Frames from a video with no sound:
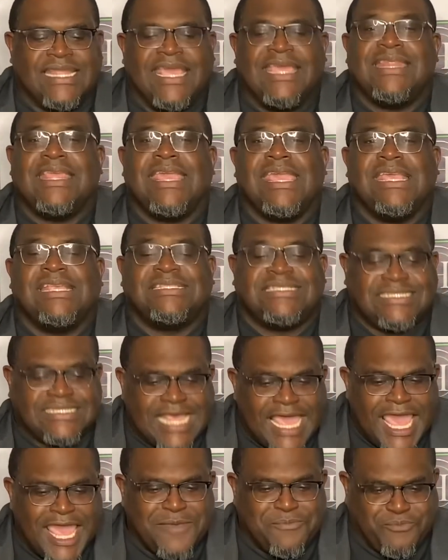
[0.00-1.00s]
he
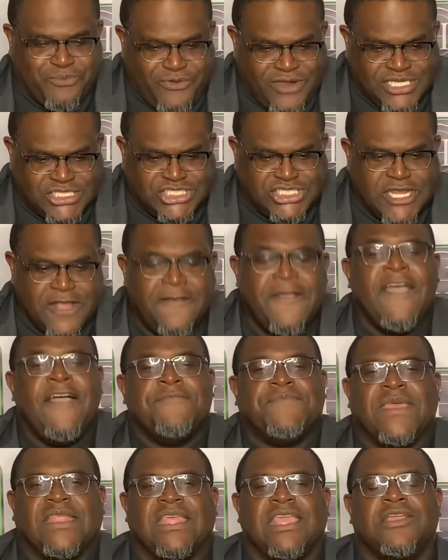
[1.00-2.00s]
say, preacher,
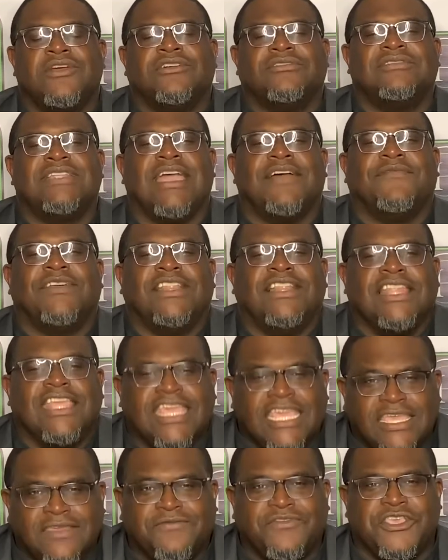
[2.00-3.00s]
that he'll never
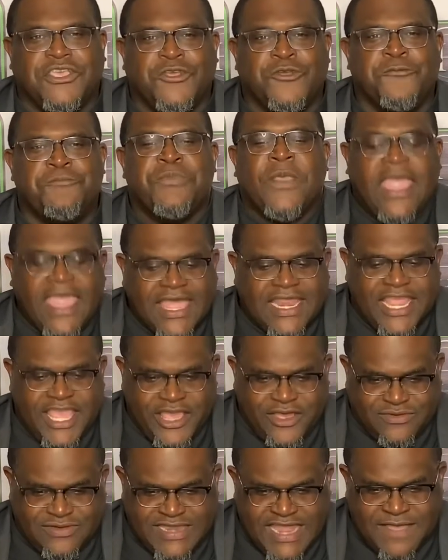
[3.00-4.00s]
leave you and
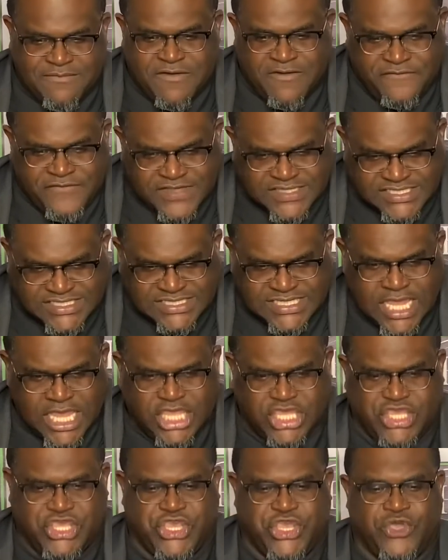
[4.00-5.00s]
he'll never
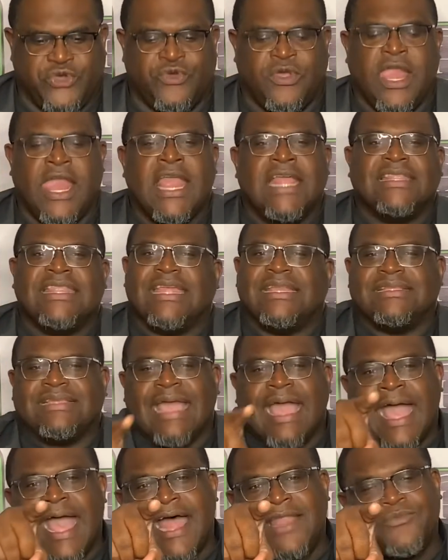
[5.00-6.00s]
forsake you? That
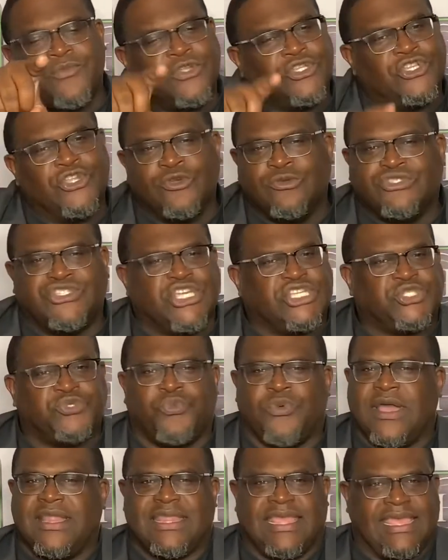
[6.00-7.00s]
God will do just
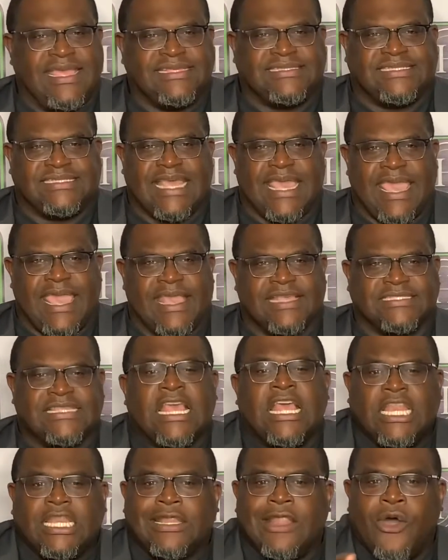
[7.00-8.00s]
what he says.
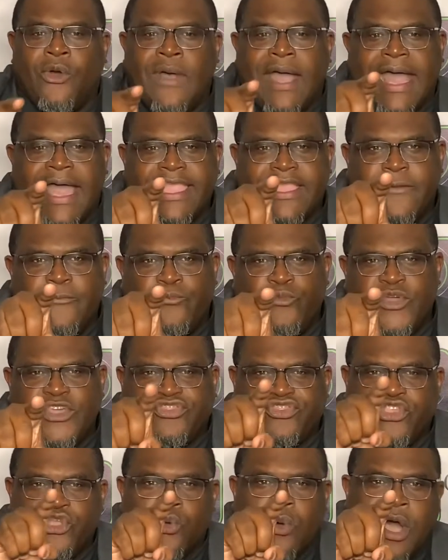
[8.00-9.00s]
Lo, I am
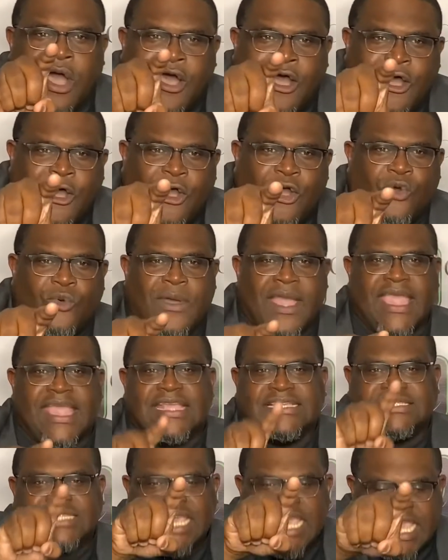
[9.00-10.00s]
with you
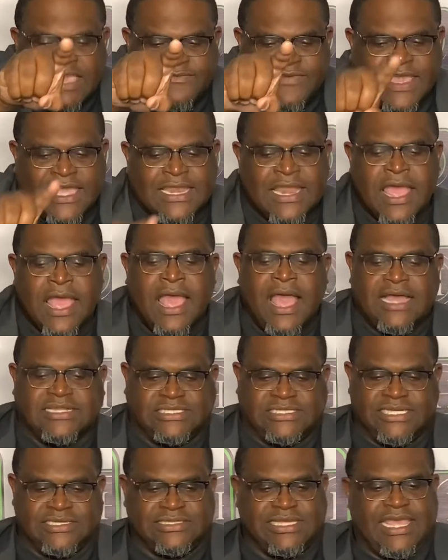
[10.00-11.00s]
always, even
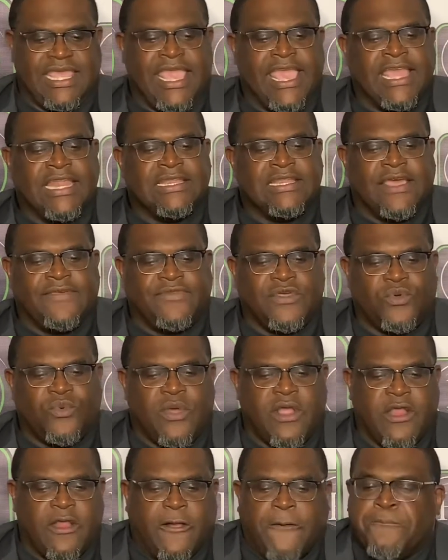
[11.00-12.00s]
until the end of the
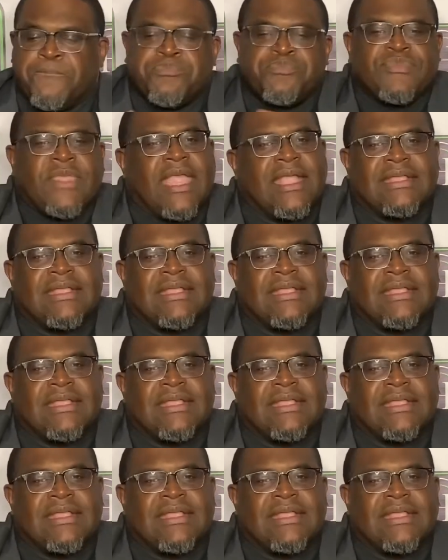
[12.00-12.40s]
world. That